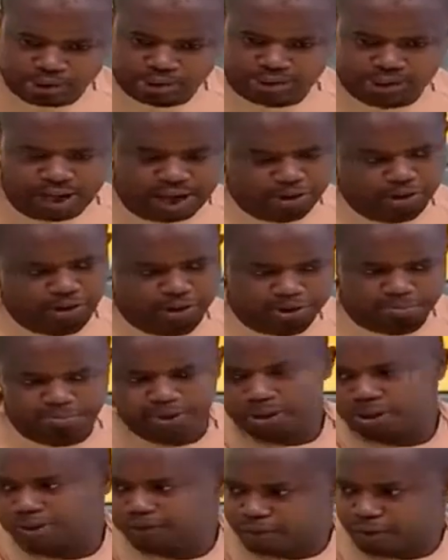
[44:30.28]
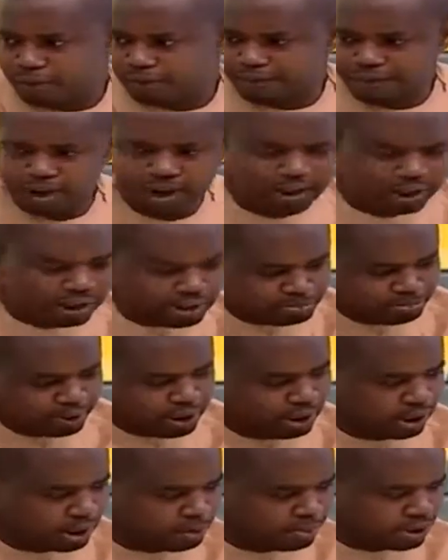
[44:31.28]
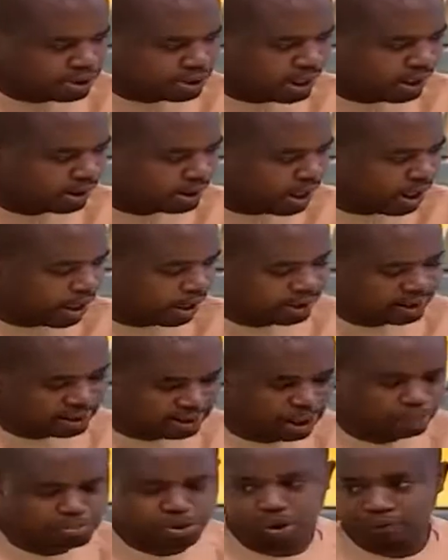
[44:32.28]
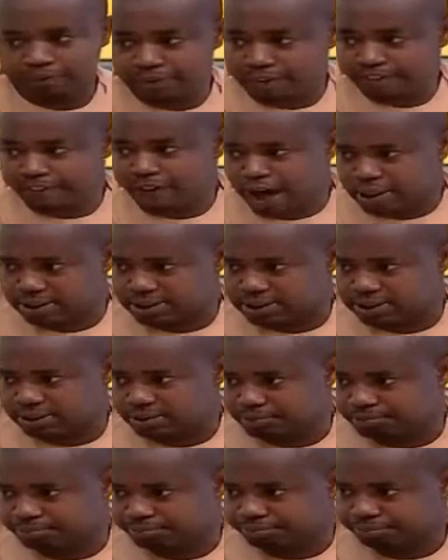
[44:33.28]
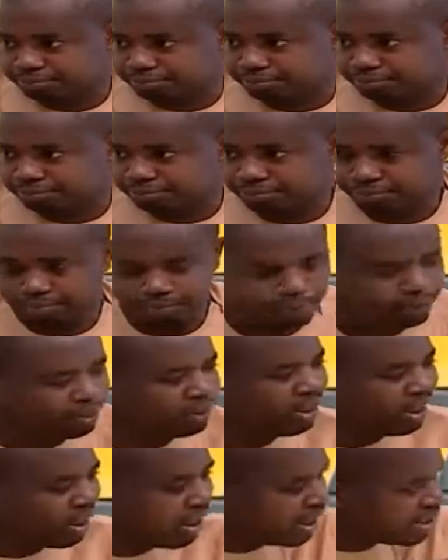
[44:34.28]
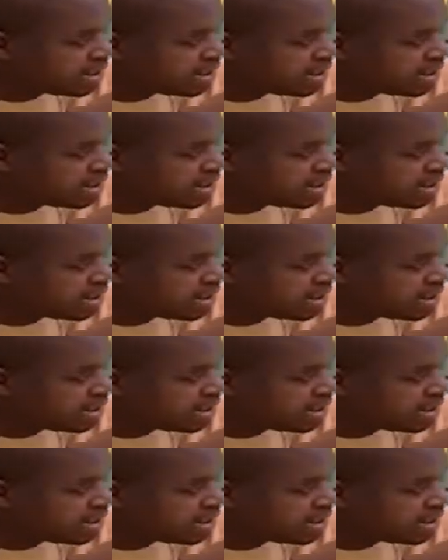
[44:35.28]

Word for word: that you're speaking from very lim limited uh, in terms of the facts, is